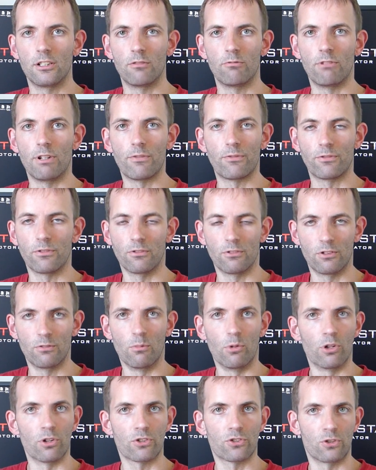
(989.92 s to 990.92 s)
with
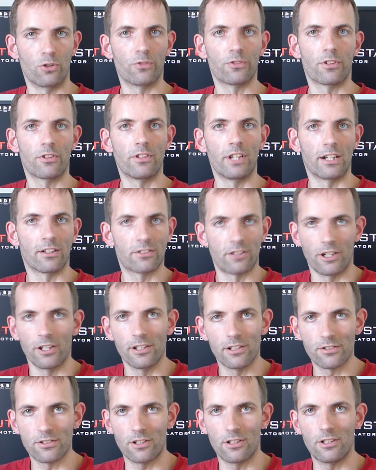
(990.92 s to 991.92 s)
more soft their
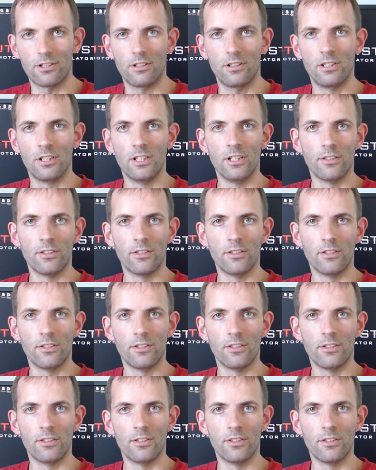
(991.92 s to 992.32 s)
tires are.